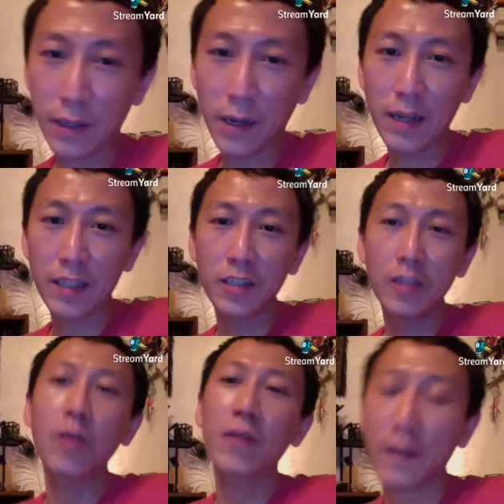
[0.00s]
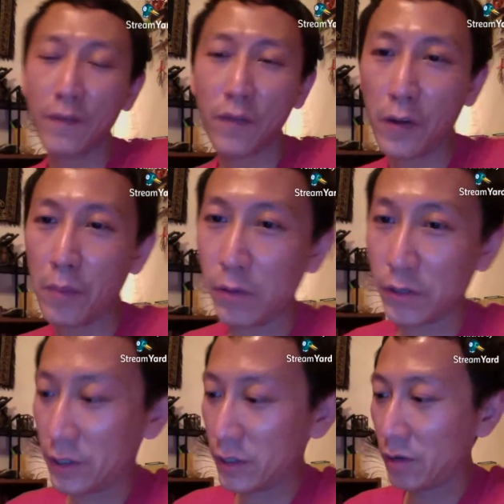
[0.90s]
and he's looking for
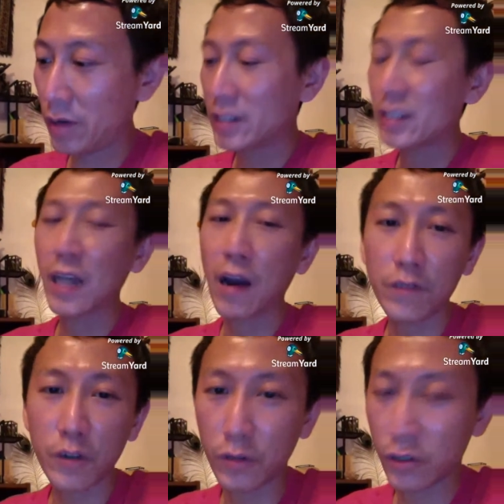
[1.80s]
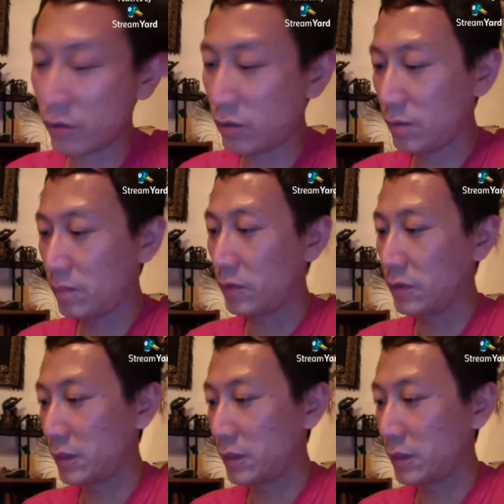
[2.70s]
emotion. So he's self-tortured person.